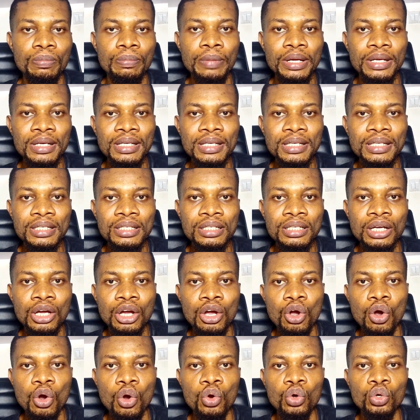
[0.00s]
mainly
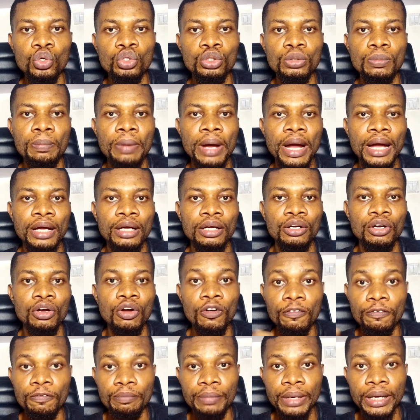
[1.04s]
owned by
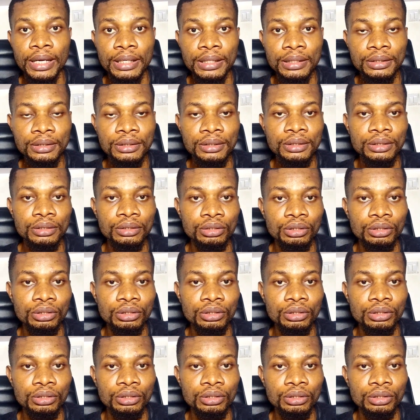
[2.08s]
government.